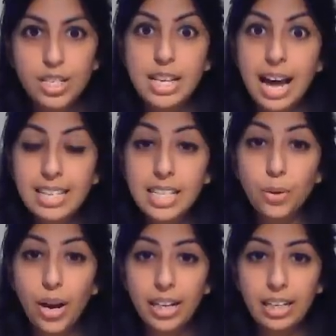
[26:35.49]
So
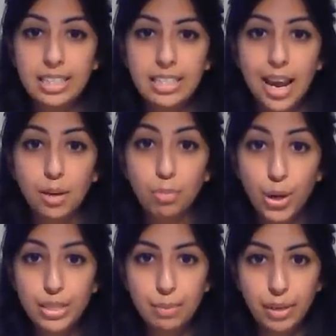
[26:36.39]
anticoagulant and
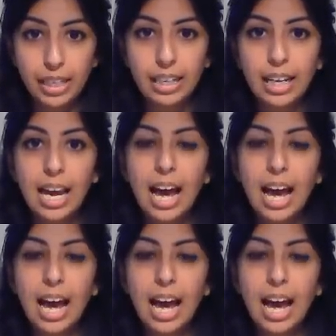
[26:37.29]
protamine.